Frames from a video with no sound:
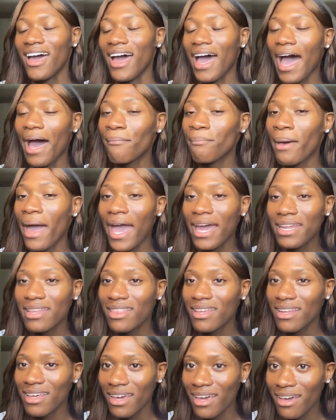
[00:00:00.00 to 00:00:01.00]
I painted
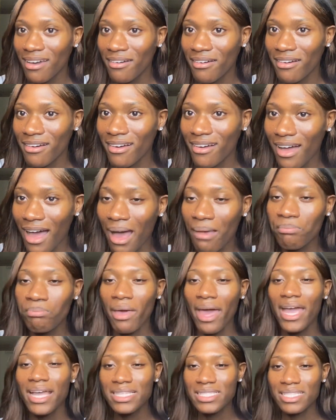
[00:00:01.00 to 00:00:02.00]
the dick, girl. I
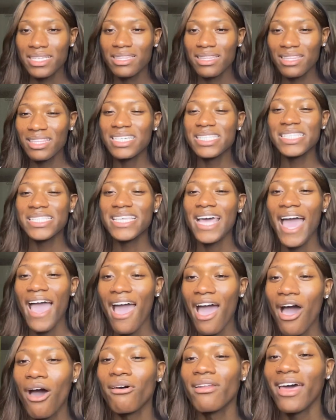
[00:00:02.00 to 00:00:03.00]
painted the
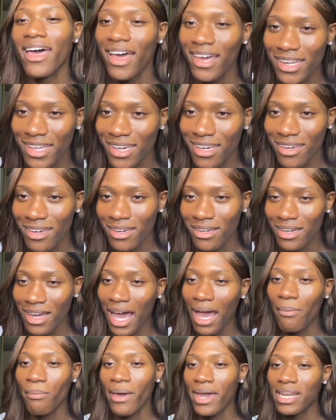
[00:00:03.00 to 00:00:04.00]
town, honey.
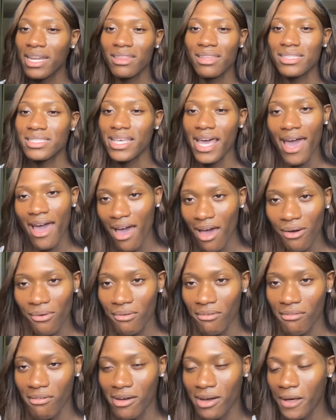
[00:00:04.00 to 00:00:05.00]
I painted the town,
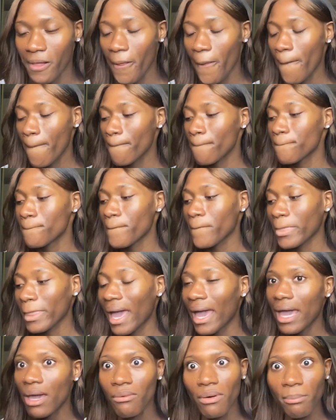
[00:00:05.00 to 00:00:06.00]
girl.
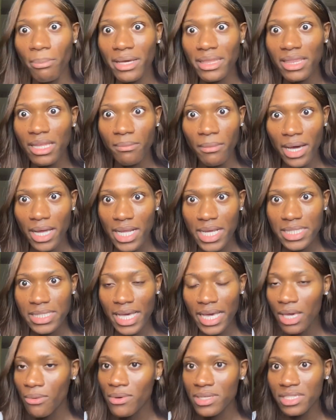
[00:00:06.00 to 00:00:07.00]
And he, but then my dad
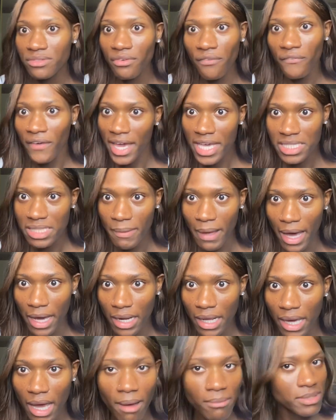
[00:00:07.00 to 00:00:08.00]
said he wasn't even phased about
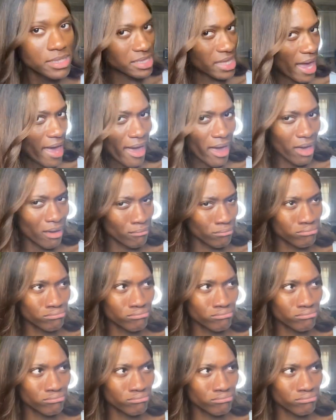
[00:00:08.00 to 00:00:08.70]
it. I'm just like,